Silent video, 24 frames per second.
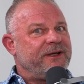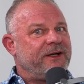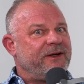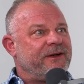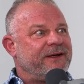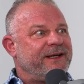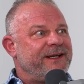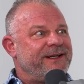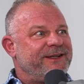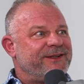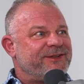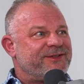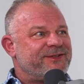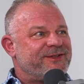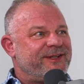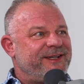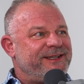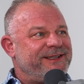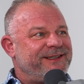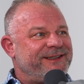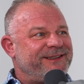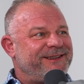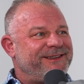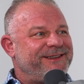all get
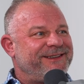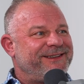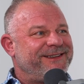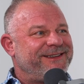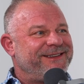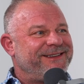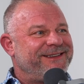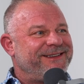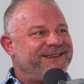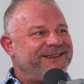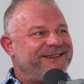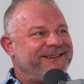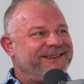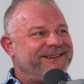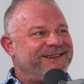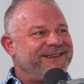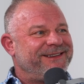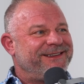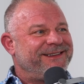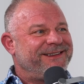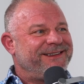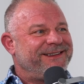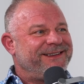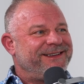excited.
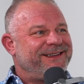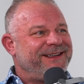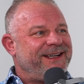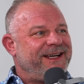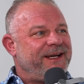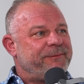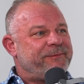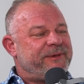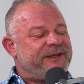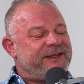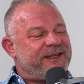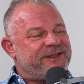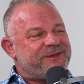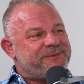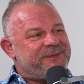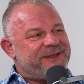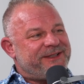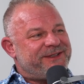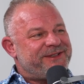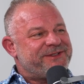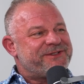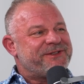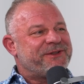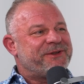But that's
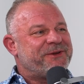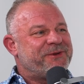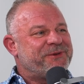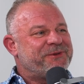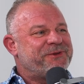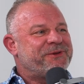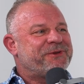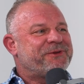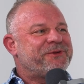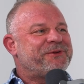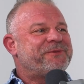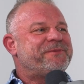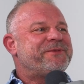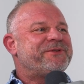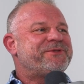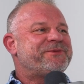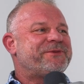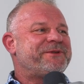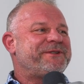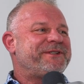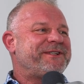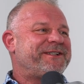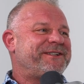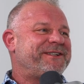because our owner group is
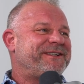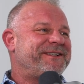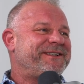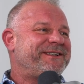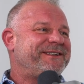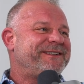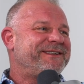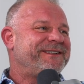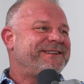really good.